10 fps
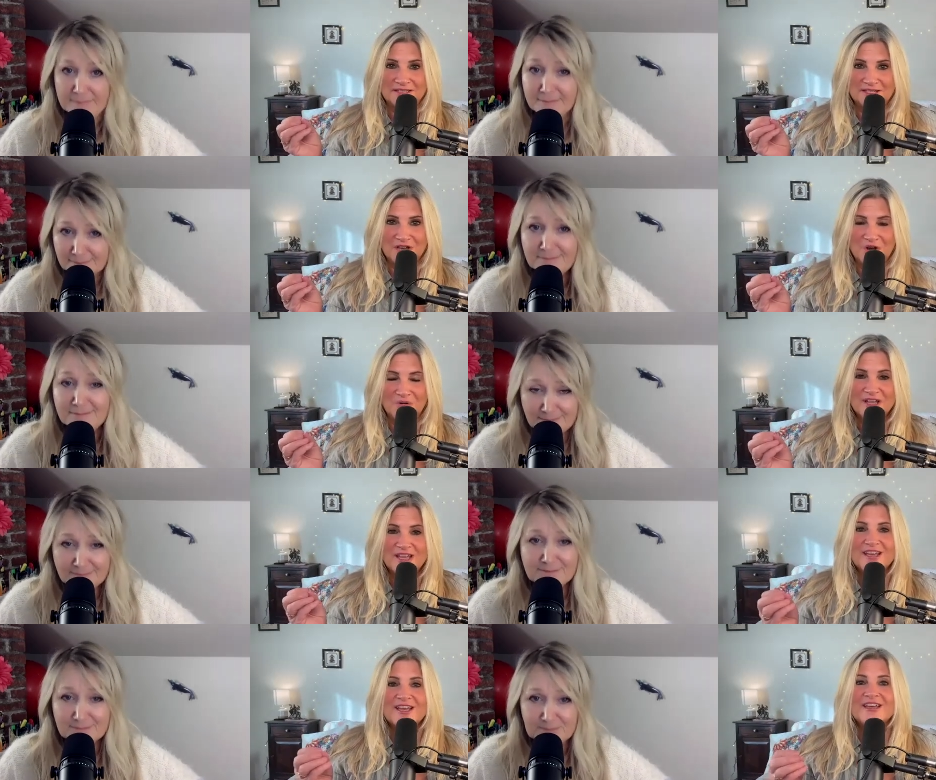Speaker 1: ago
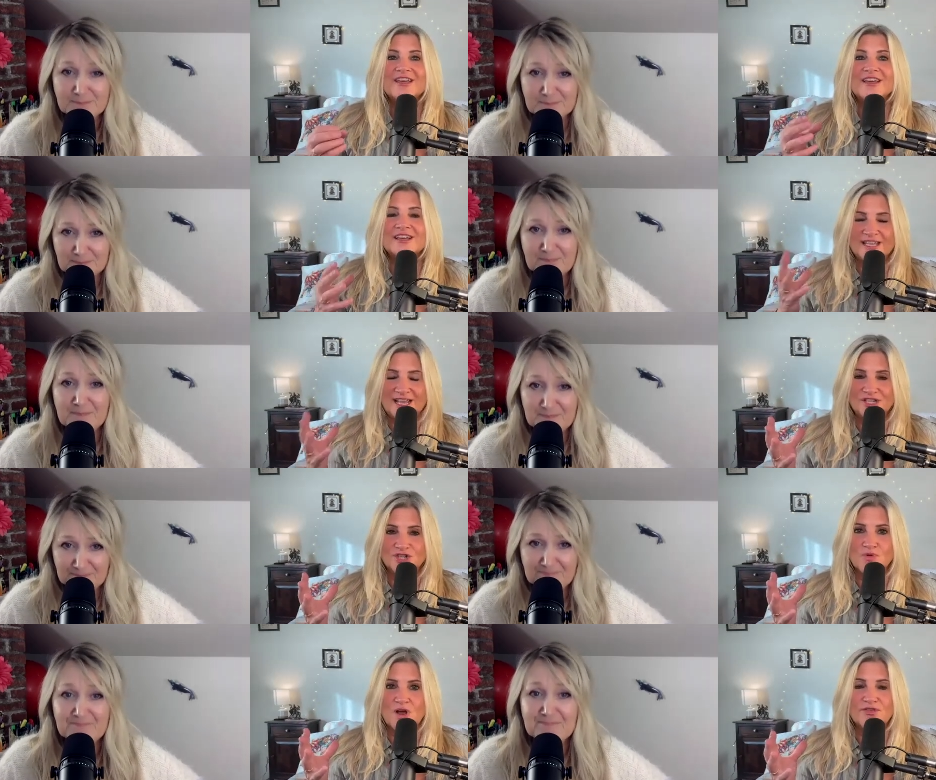it takes
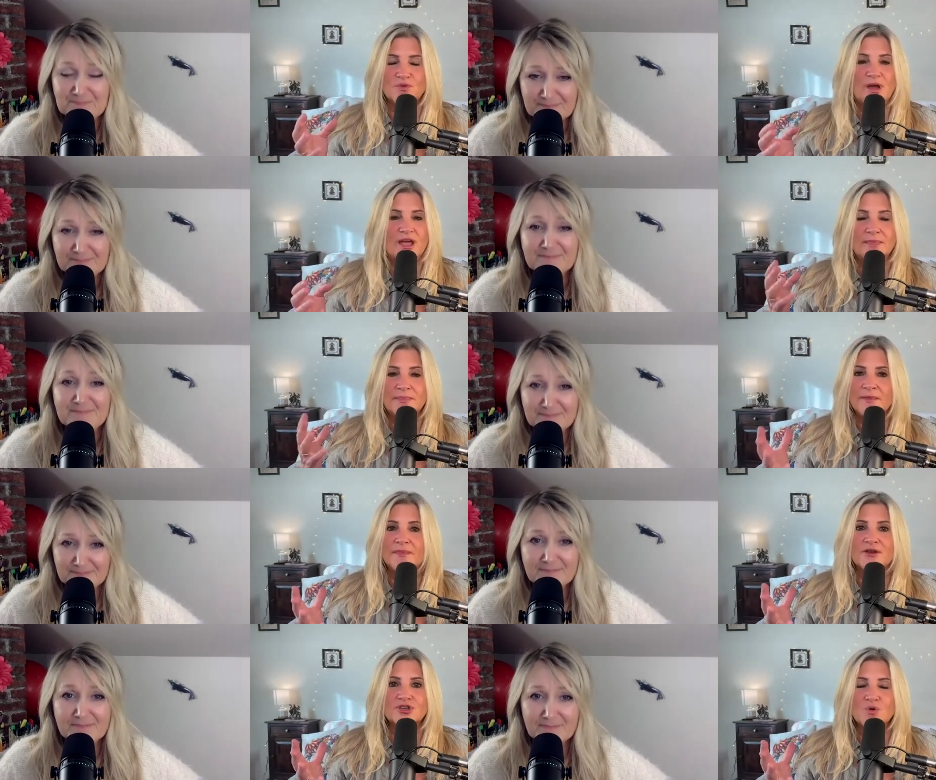your breath away and then
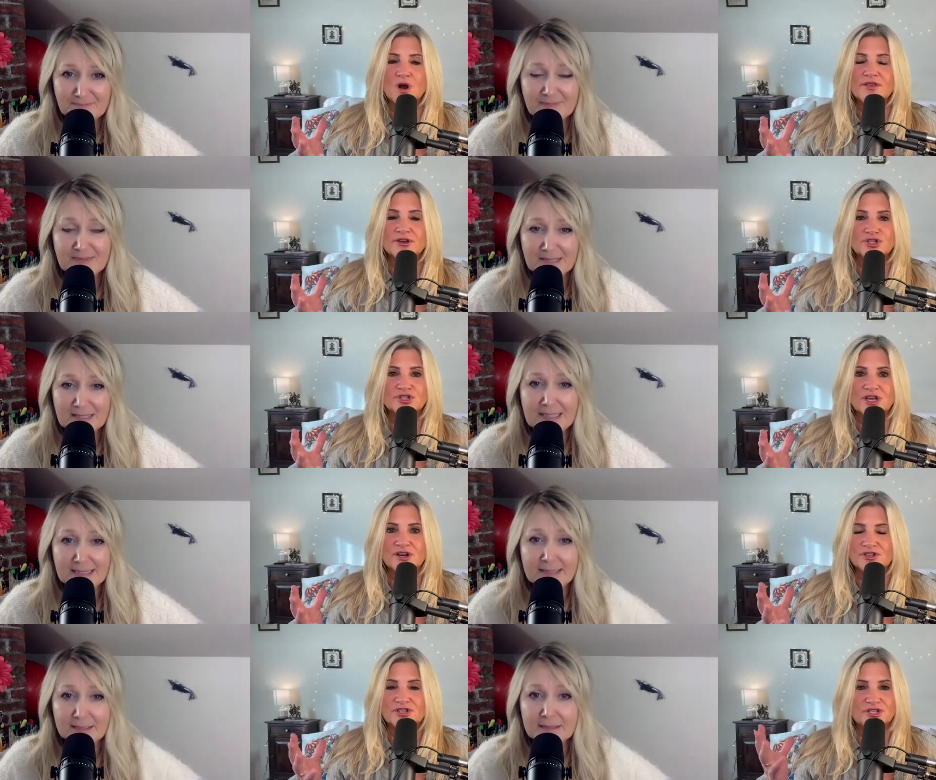there you are there's
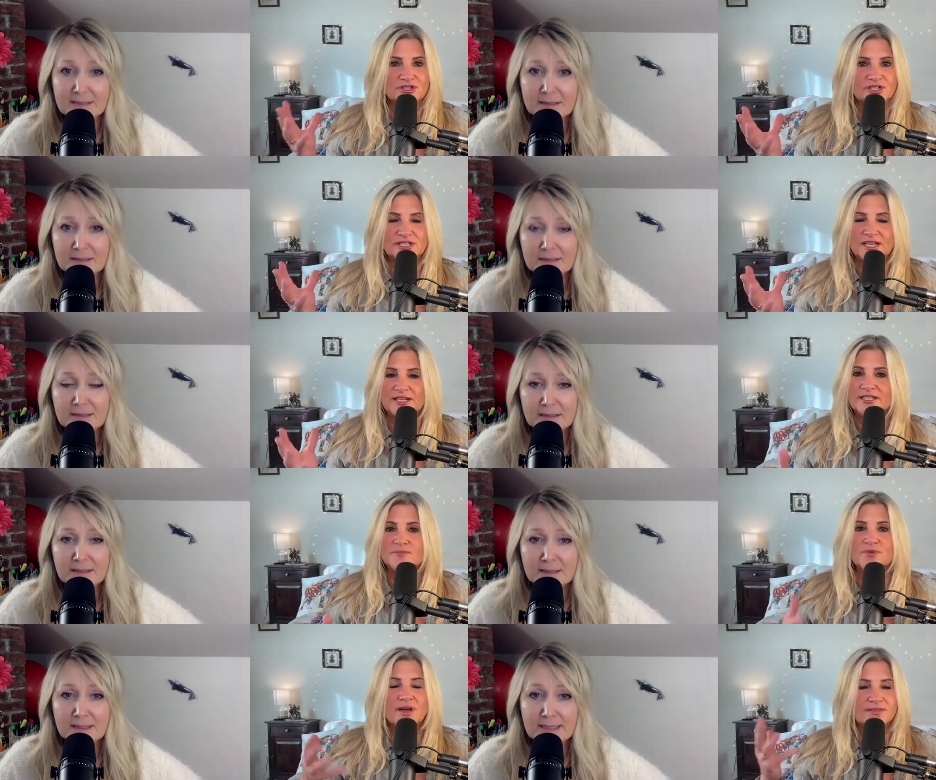there you just take a
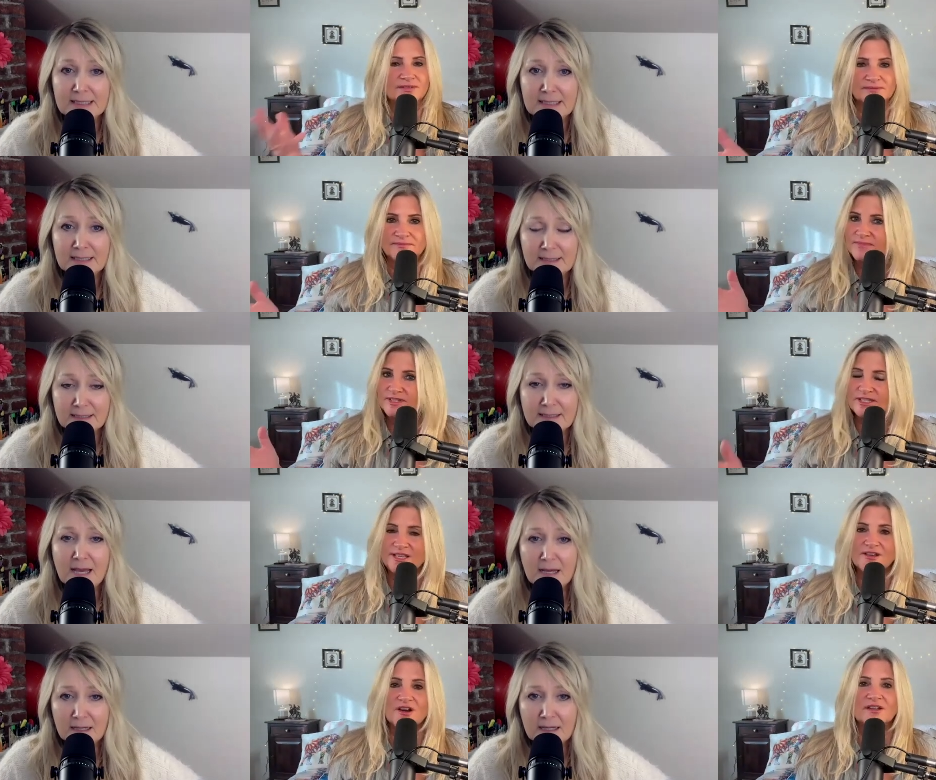deep breath and
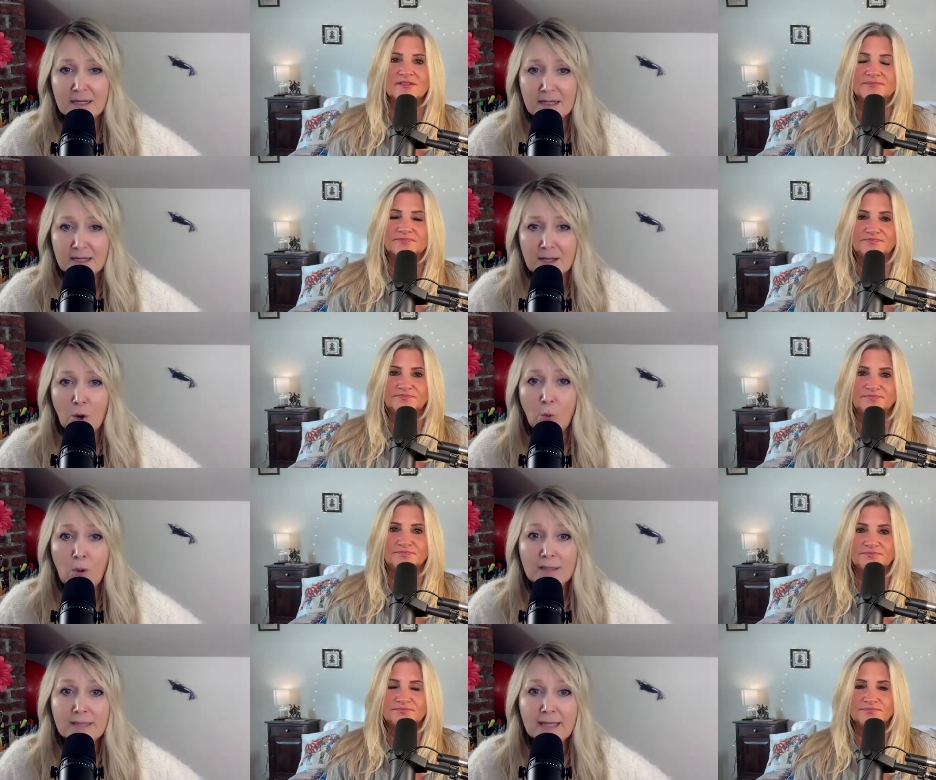ski
Speaker 2: on
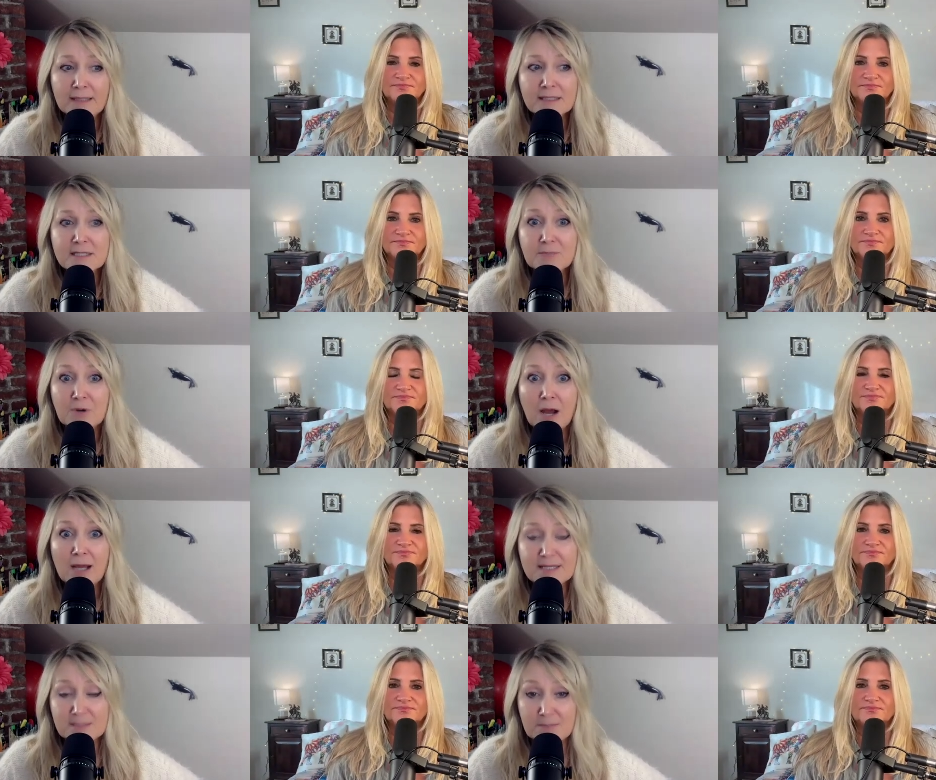well and it
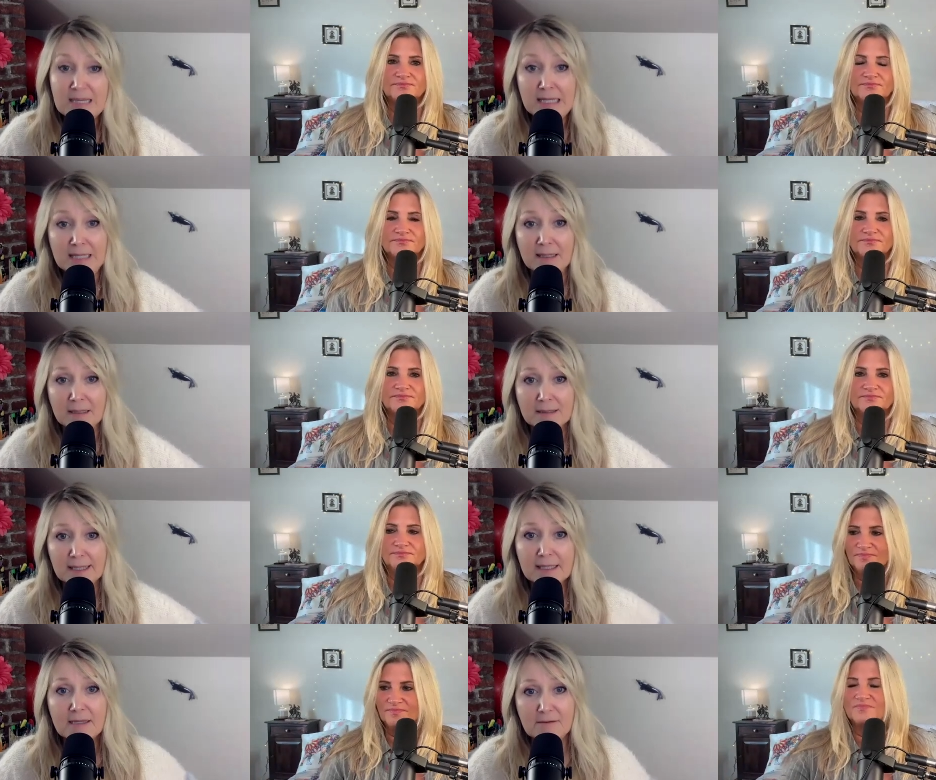surprised me
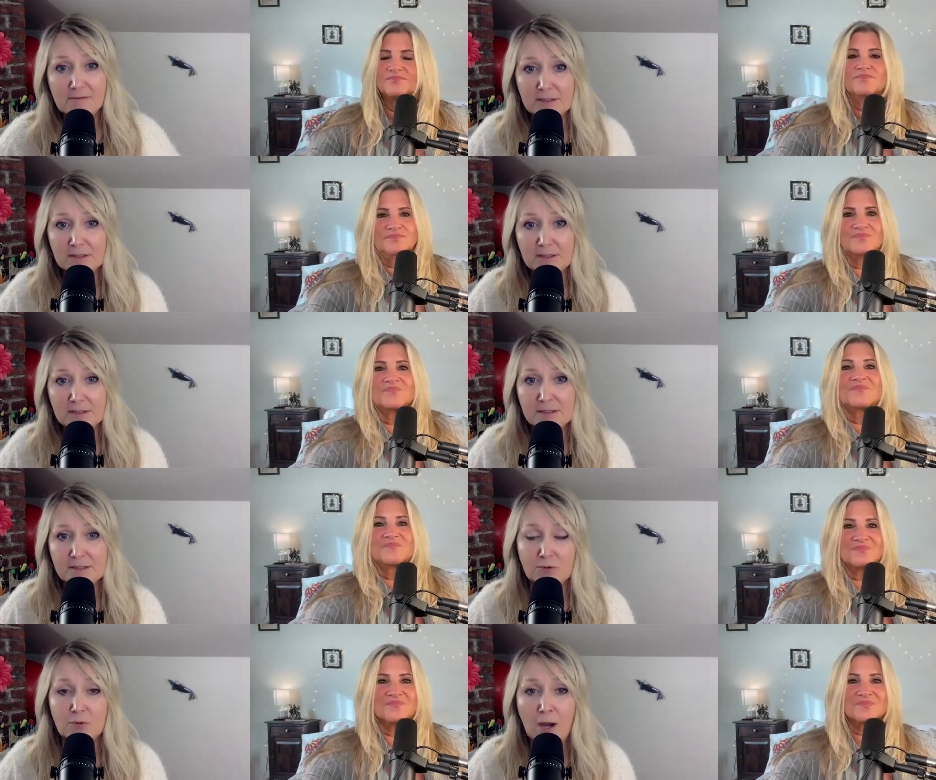like even to
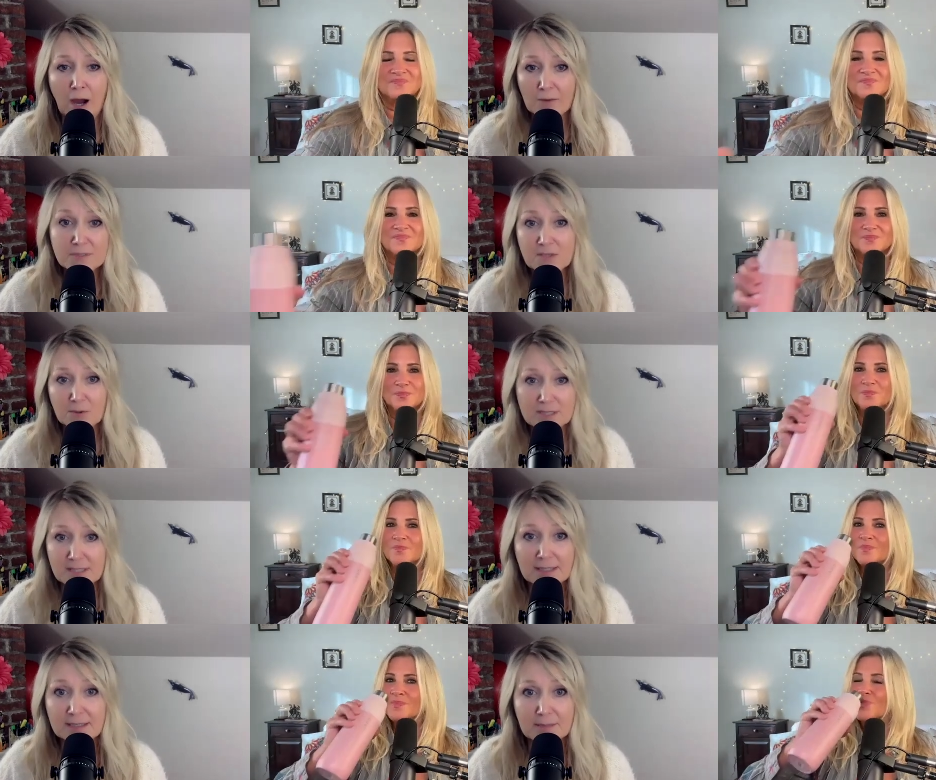i was so
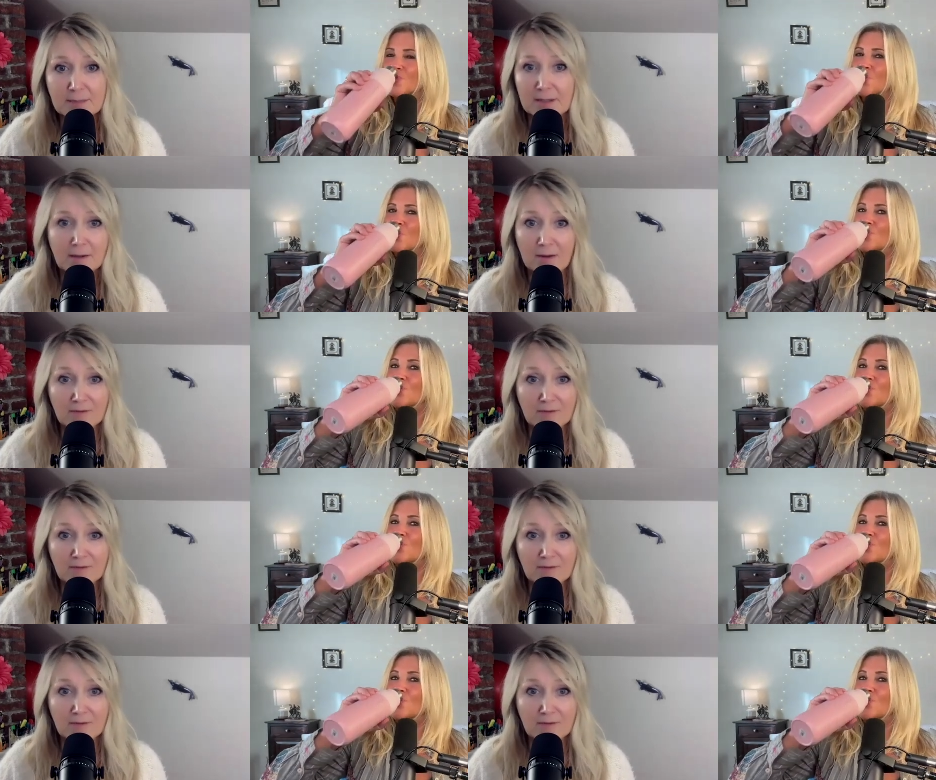excited about all of us